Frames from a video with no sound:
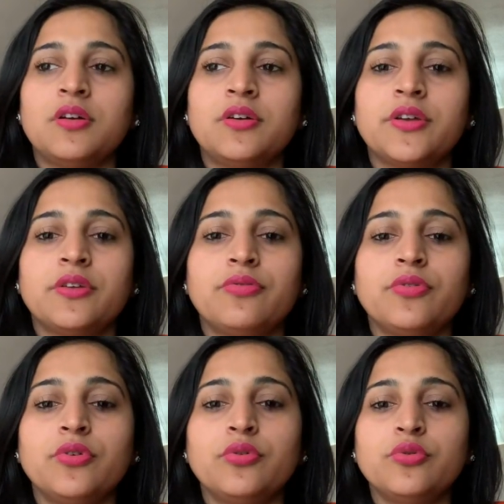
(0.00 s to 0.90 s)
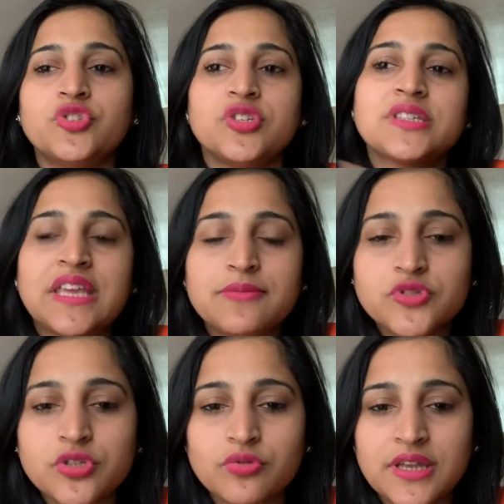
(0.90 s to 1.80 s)
or if you just came
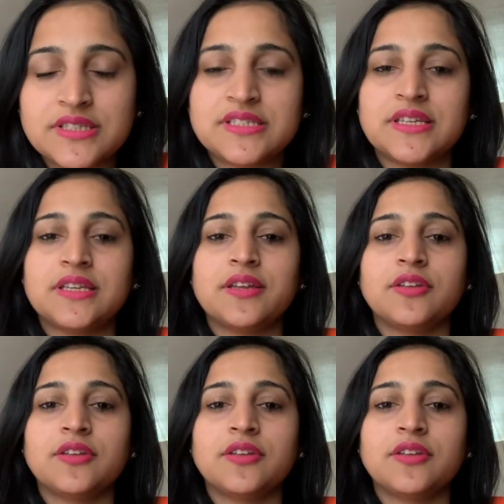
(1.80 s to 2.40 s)
to United States